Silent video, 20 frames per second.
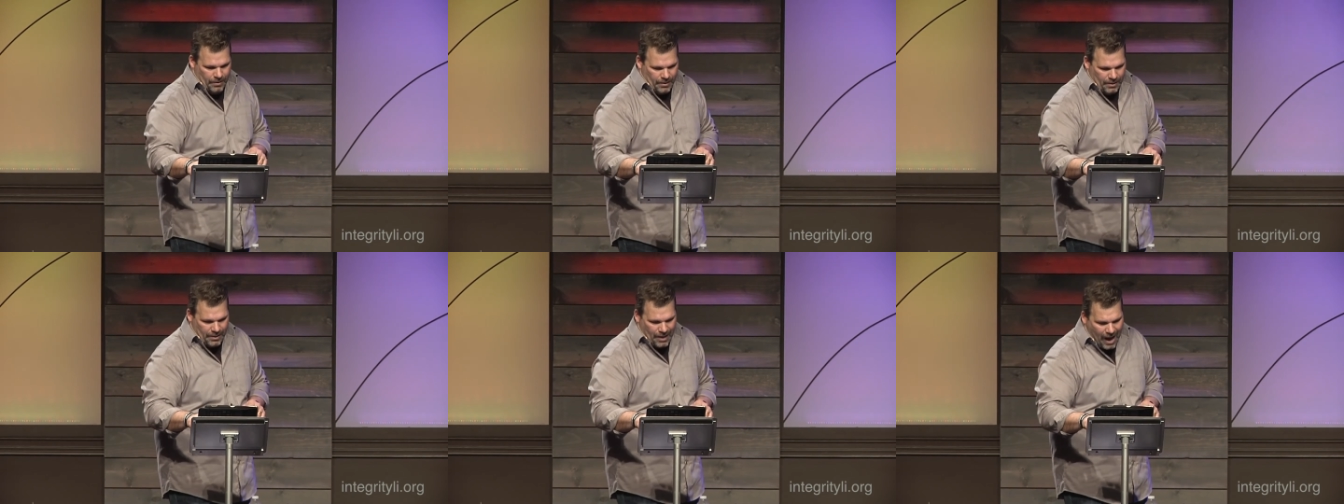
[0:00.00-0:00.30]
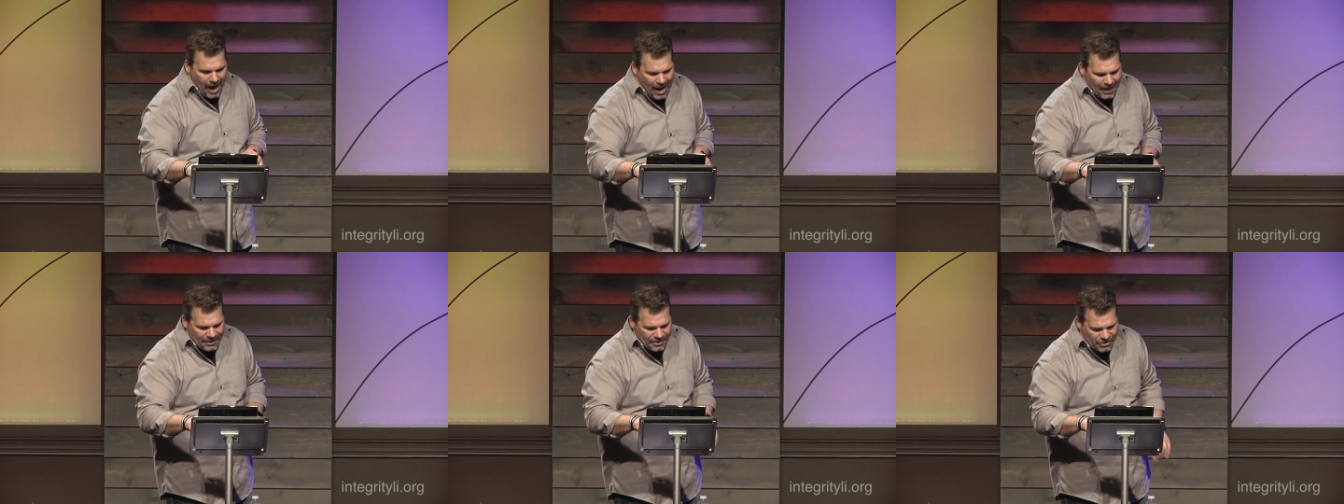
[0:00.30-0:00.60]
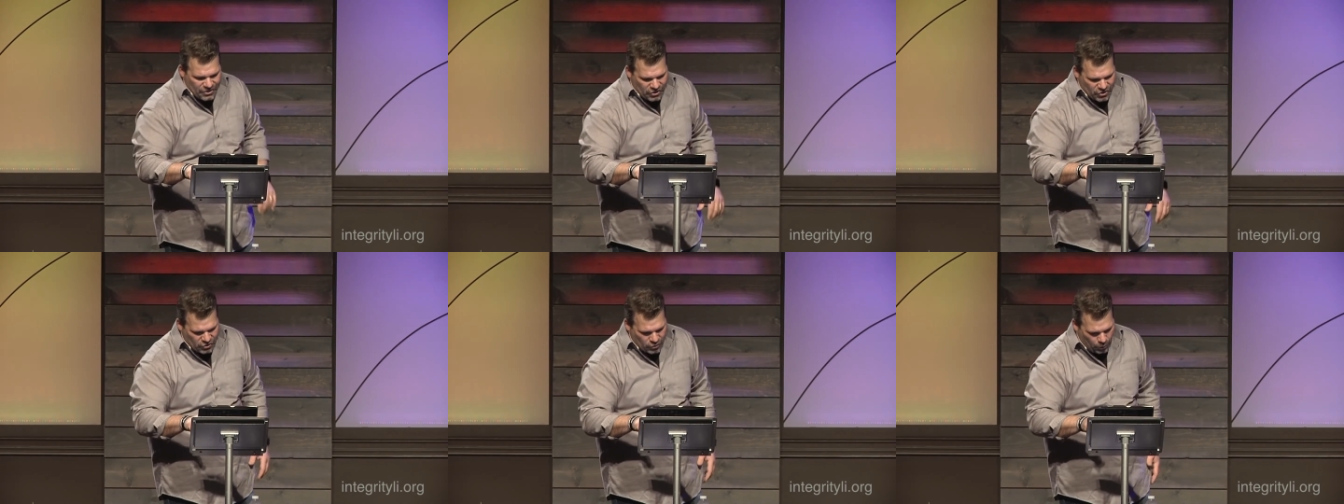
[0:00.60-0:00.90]
God
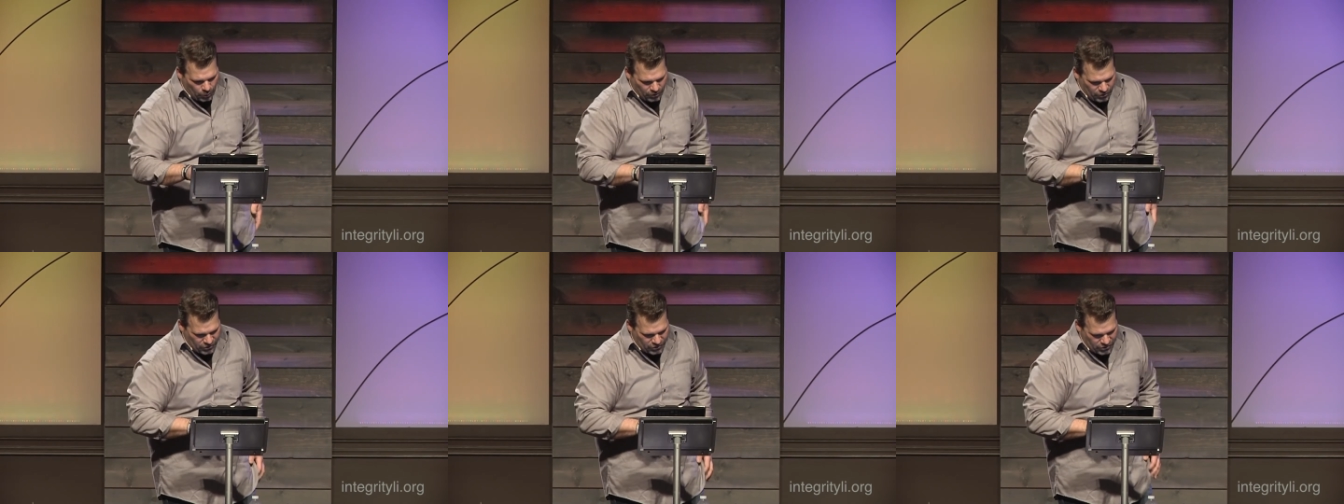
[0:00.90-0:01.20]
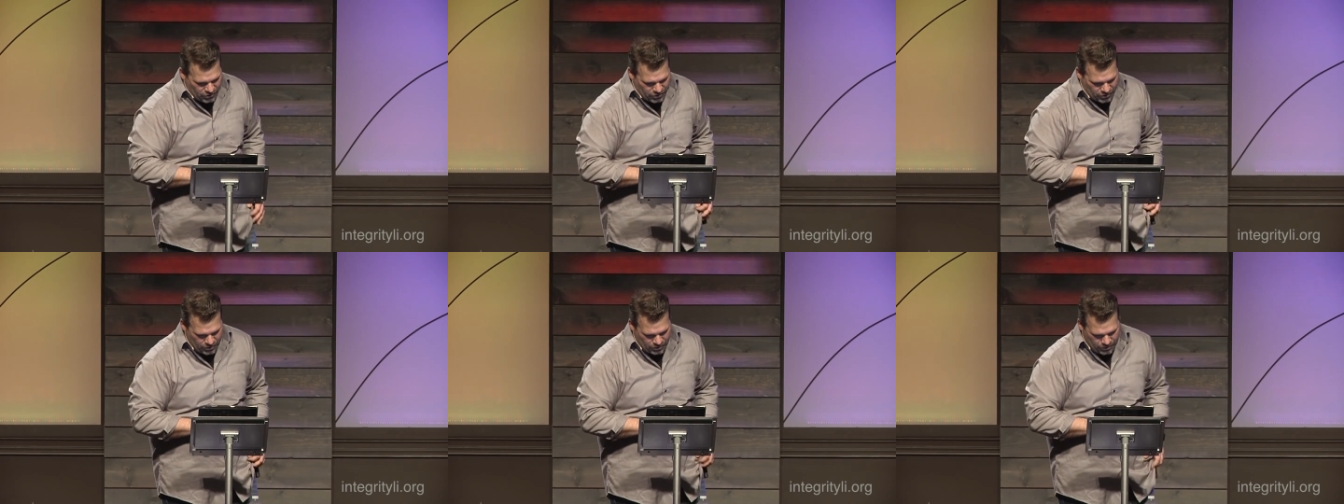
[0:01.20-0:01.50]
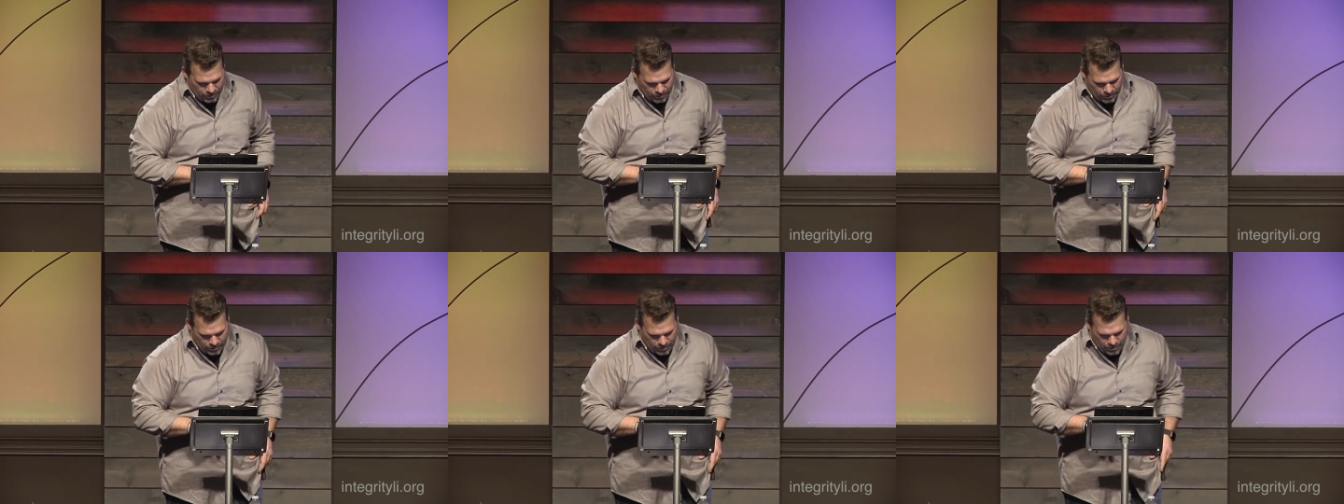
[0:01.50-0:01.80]
is the source
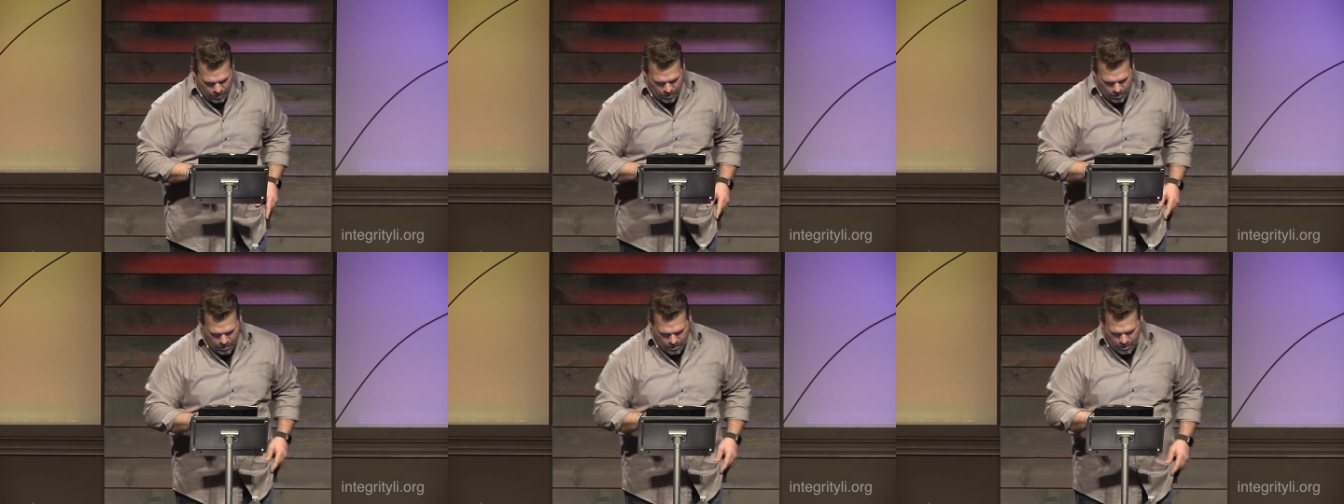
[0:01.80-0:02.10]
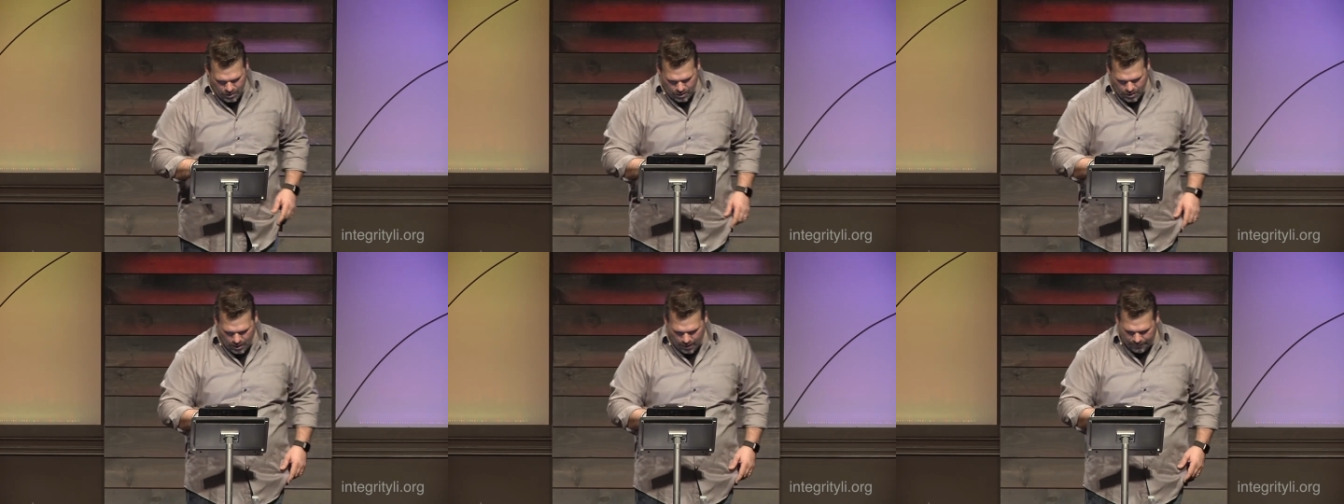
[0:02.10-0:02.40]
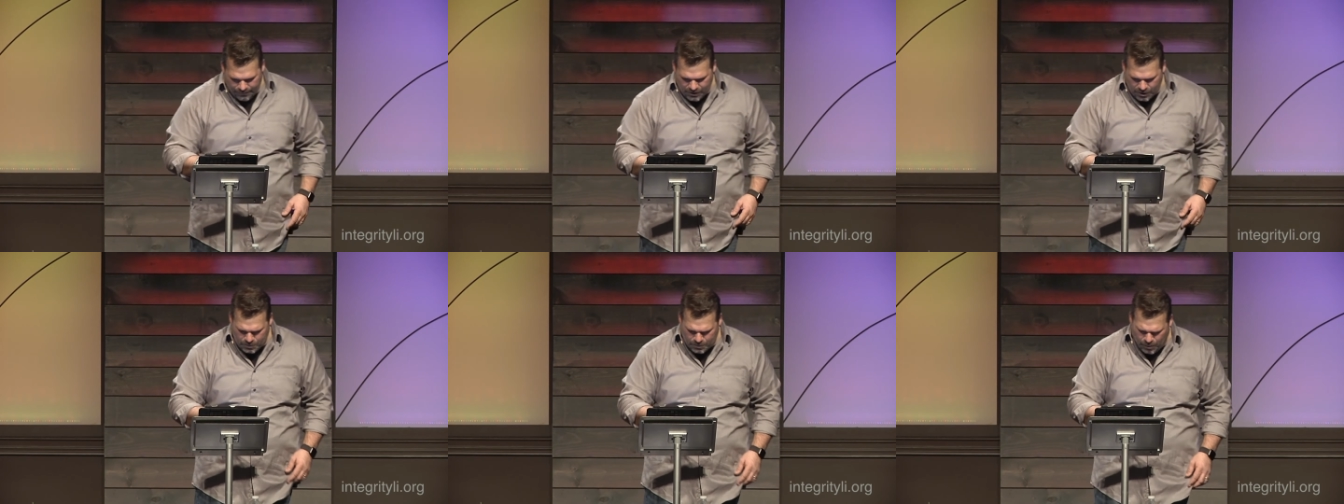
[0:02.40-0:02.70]

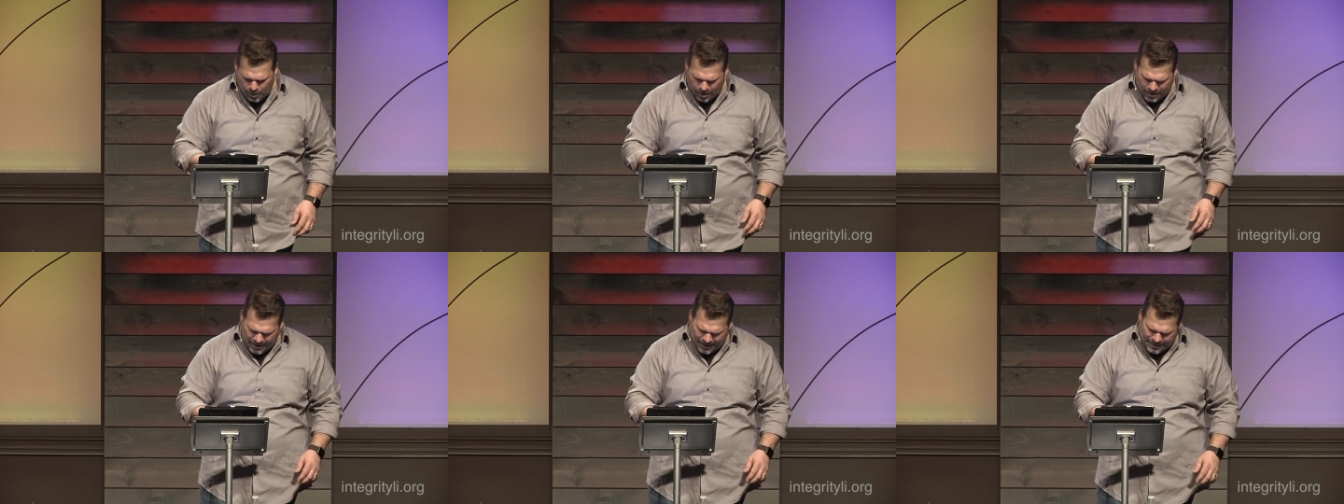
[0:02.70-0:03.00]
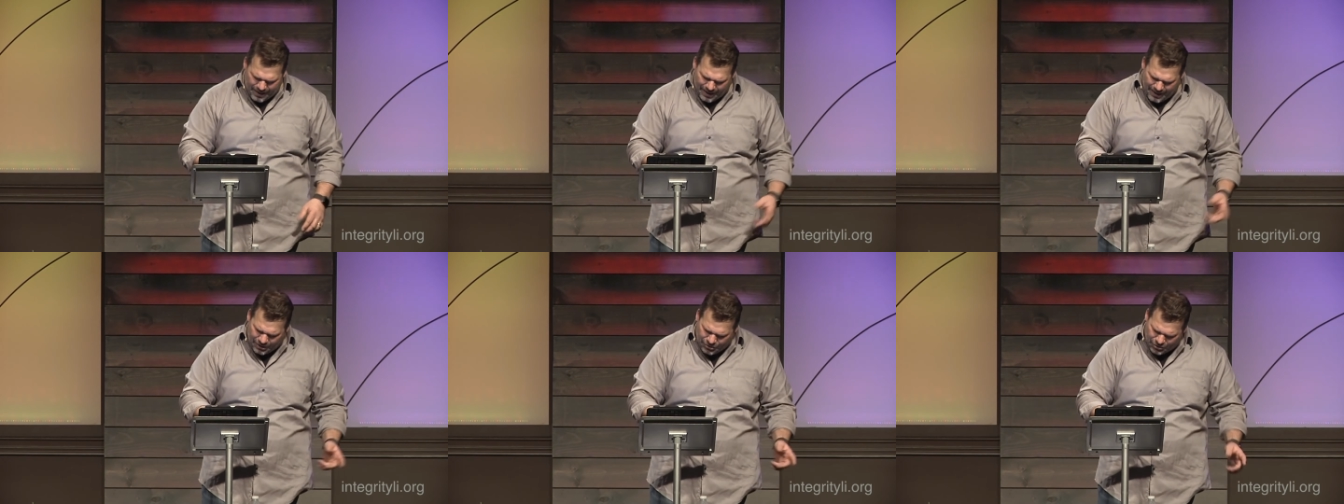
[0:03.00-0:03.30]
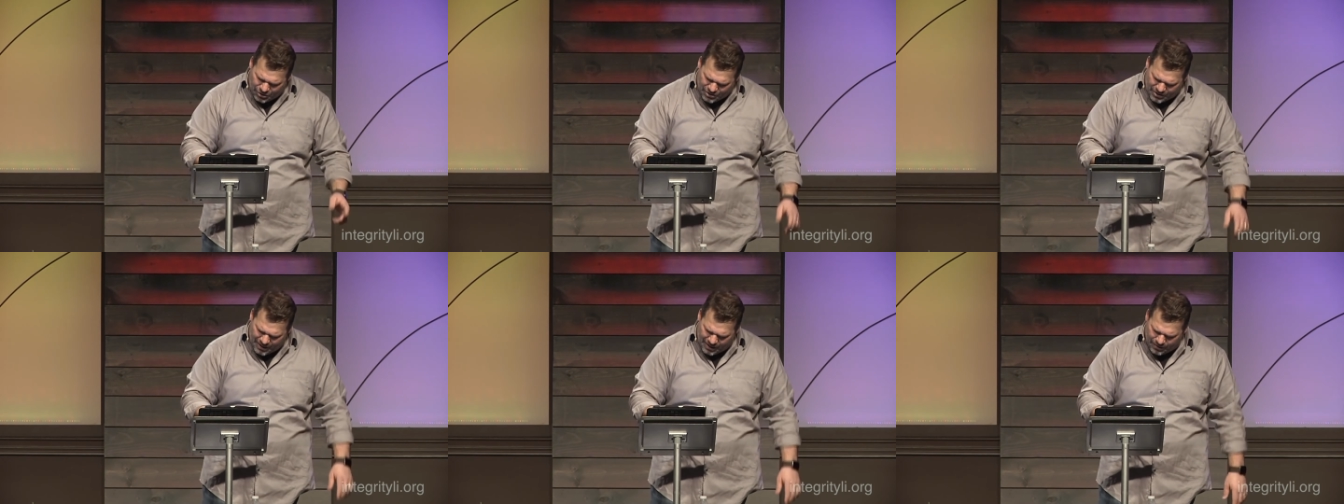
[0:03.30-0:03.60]
of this book. And then
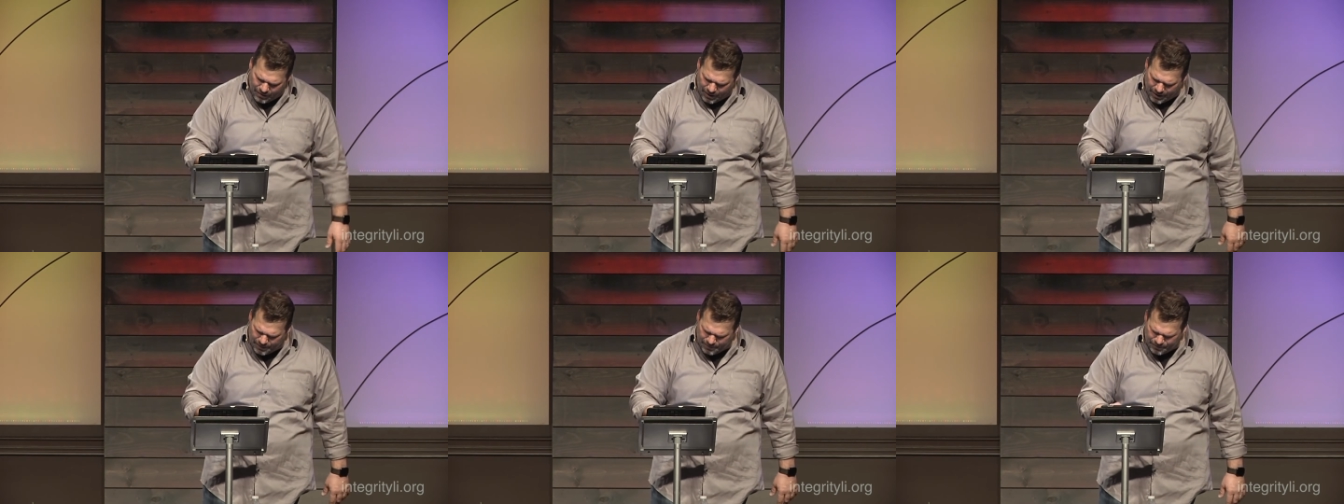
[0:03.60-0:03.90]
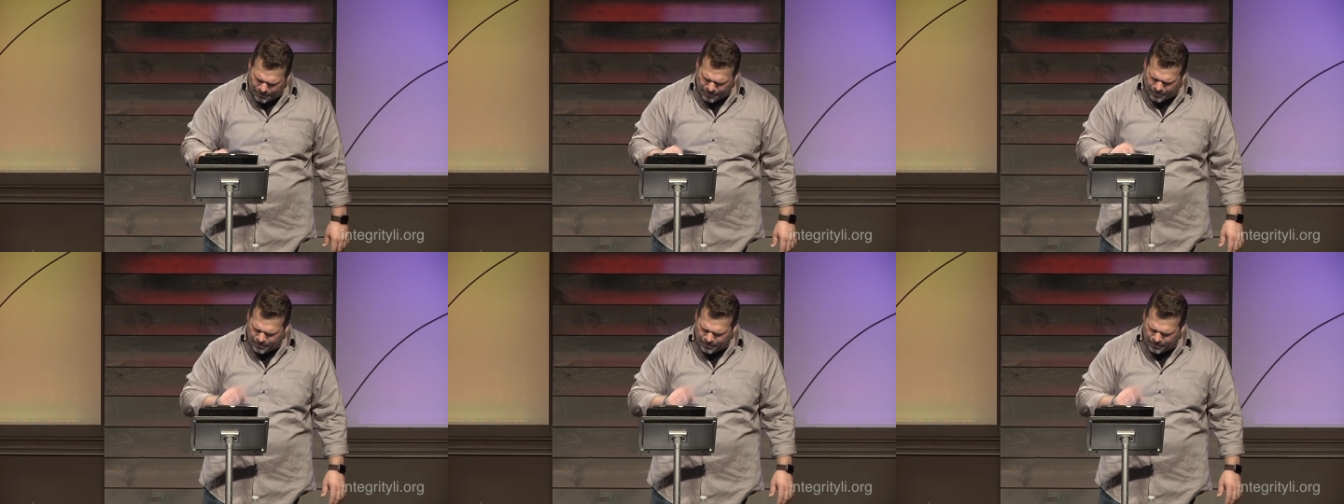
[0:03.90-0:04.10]
interestingly,